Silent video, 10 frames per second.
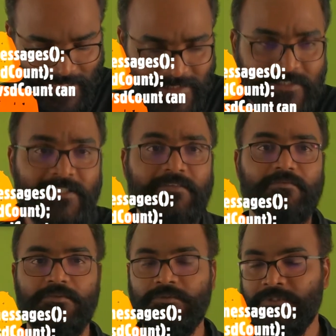And the
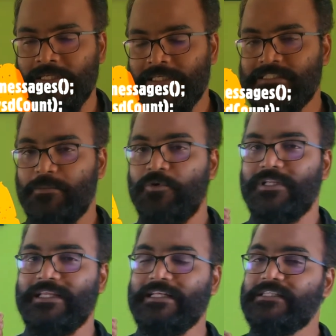D, it's
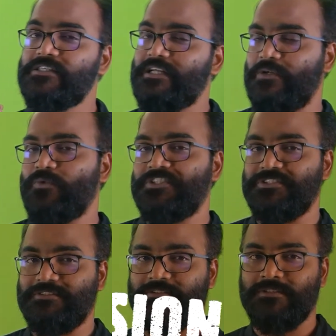about integer
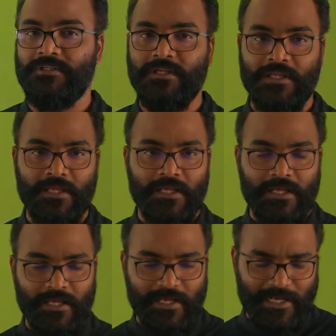conversion.
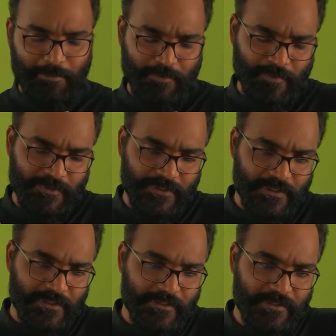How
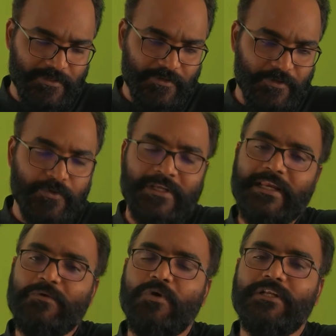about you
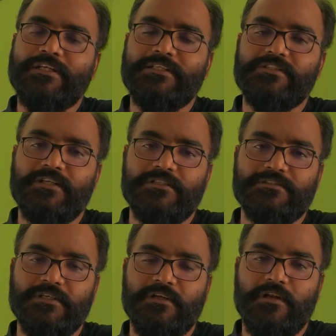declared one integer
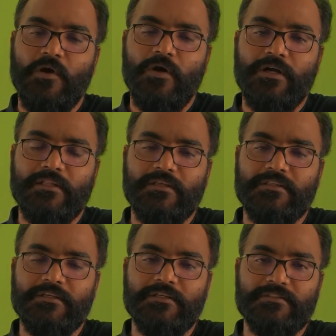as long and the
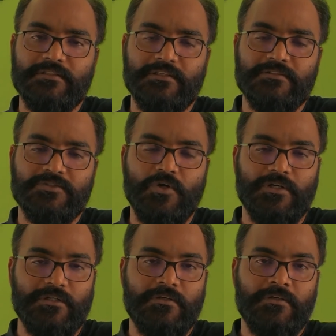other integer as
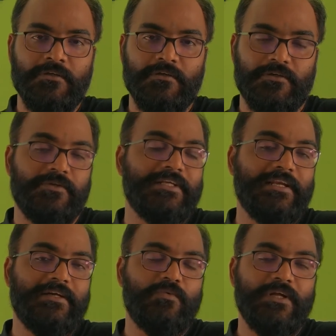short, or you
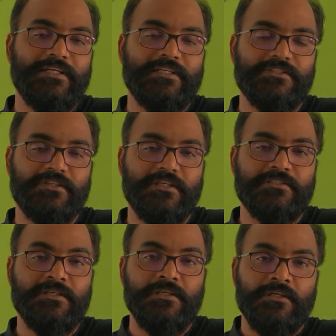declared one integer
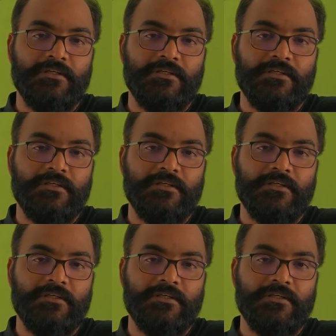as